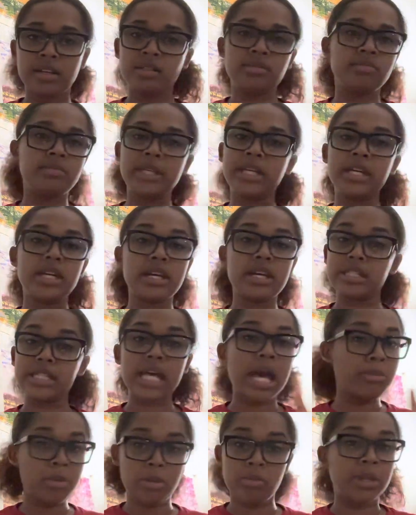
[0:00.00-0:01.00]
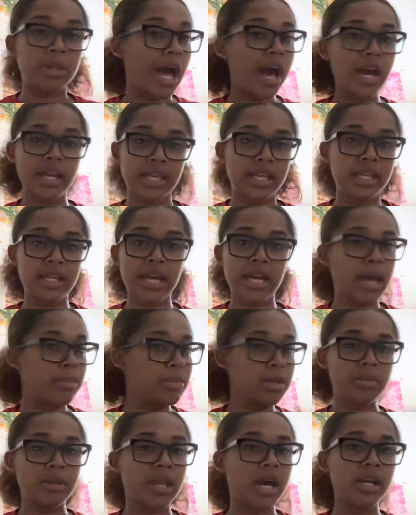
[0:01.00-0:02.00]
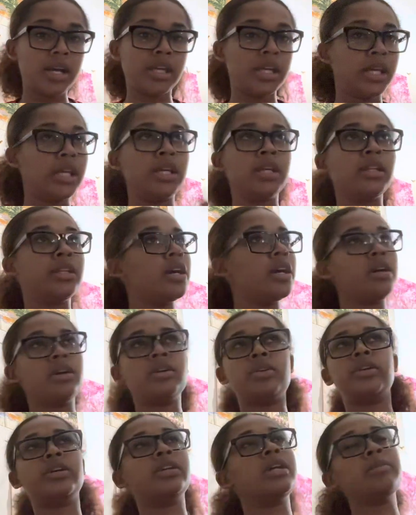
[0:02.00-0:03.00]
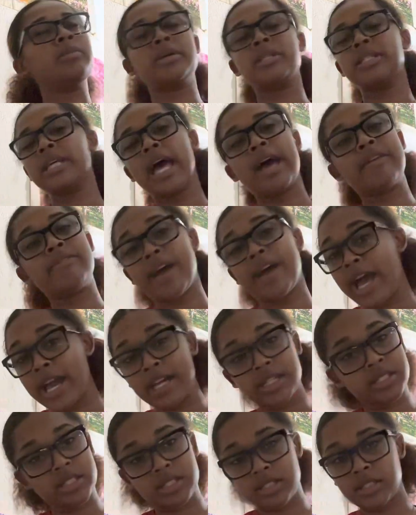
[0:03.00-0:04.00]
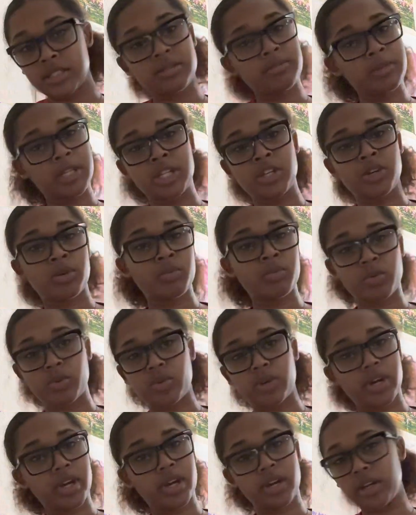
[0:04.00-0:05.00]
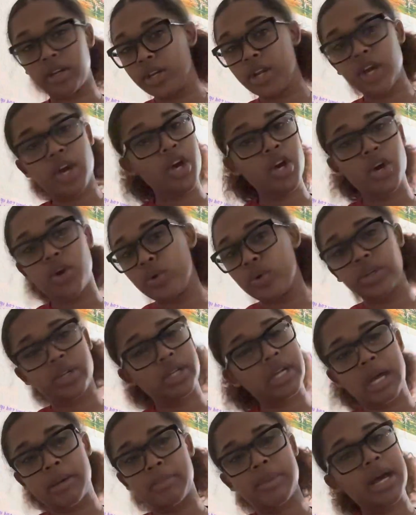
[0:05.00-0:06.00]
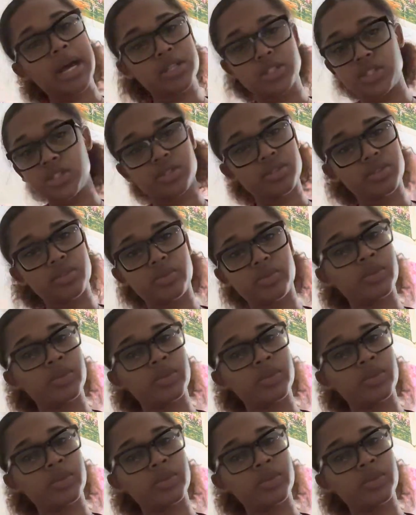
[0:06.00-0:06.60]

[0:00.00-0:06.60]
Because I be blocking. No, you're not about to have access to me no more. No, you're not about to.